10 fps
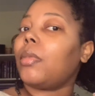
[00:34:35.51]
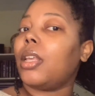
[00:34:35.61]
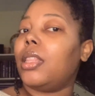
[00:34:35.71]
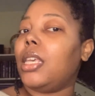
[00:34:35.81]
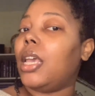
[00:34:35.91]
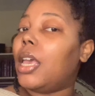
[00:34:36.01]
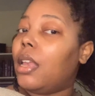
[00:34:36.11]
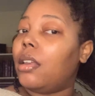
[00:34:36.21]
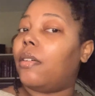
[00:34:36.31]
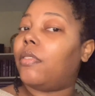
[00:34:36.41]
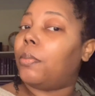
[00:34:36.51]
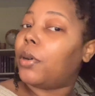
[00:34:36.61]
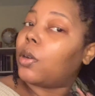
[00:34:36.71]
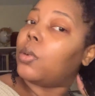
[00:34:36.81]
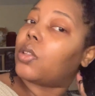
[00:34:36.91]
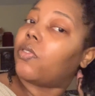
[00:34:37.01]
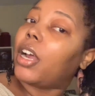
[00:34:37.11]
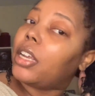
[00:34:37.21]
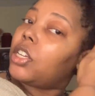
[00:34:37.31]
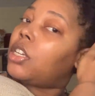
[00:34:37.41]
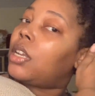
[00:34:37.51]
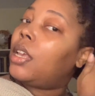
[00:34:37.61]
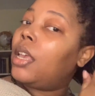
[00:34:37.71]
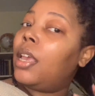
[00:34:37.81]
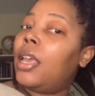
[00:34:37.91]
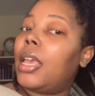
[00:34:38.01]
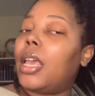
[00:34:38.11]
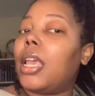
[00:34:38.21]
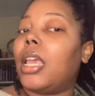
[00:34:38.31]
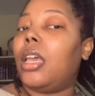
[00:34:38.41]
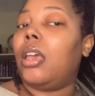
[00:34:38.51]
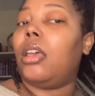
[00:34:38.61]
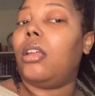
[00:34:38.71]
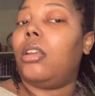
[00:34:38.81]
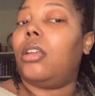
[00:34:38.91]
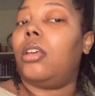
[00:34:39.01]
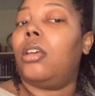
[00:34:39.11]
the end of the book was rushed, and